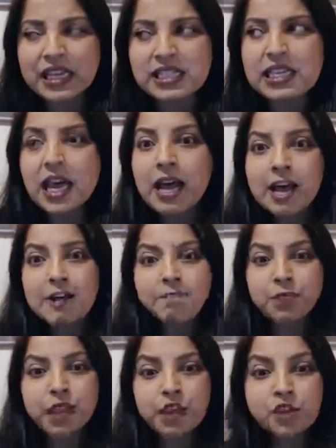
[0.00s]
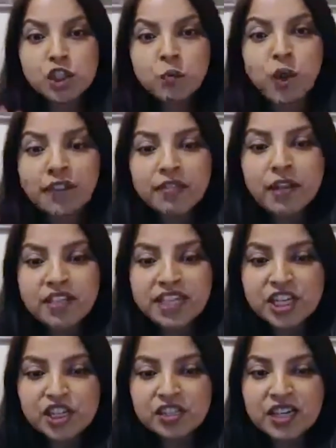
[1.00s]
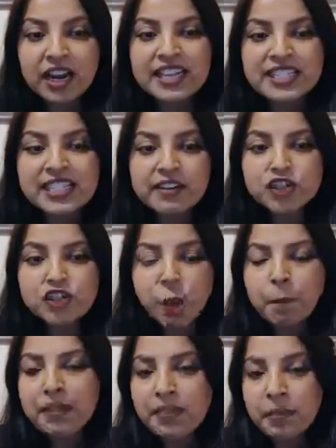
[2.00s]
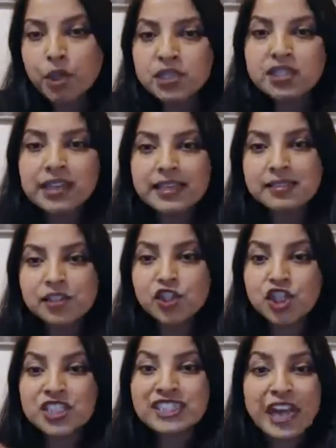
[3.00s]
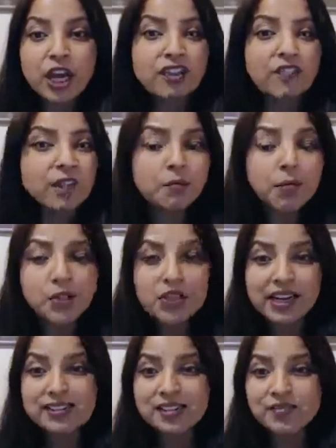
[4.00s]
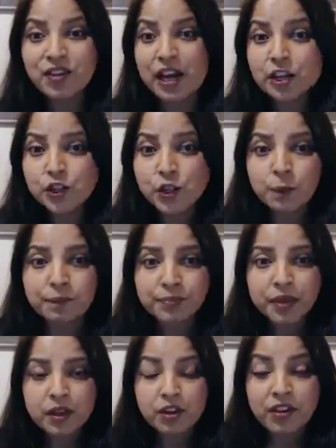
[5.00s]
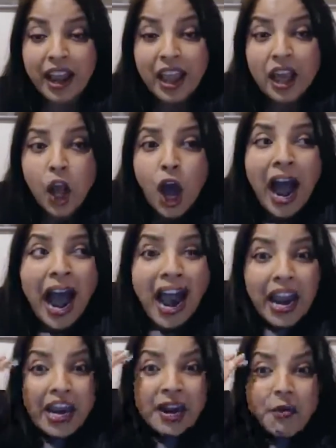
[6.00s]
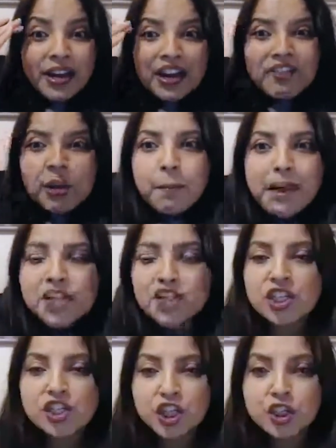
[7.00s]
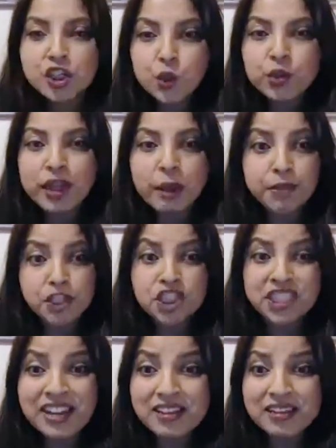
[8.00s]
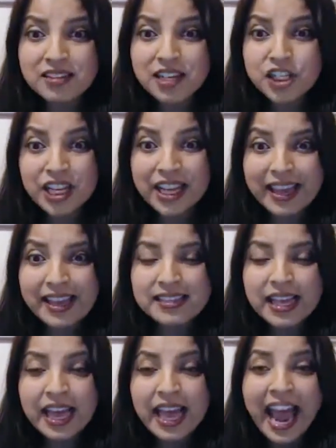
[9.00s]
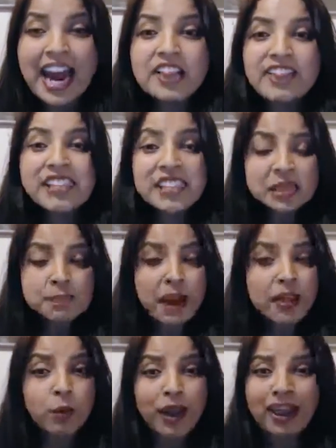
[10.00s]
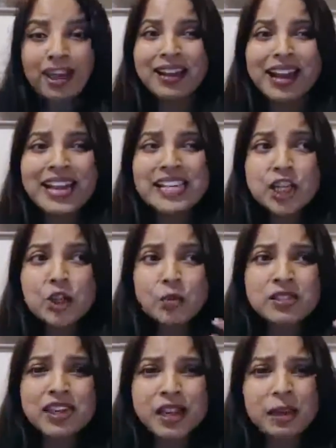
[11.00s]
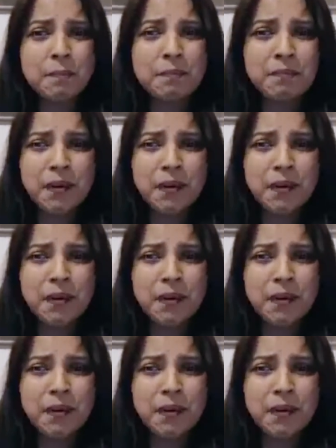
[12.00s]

for that. So what their teacher's done, instead of stopping the music lessons, she's now giving them music lessons via Zoom, right? I would never imagine that she could do that, but she does. She is. And this is, by the way, a lady who is like,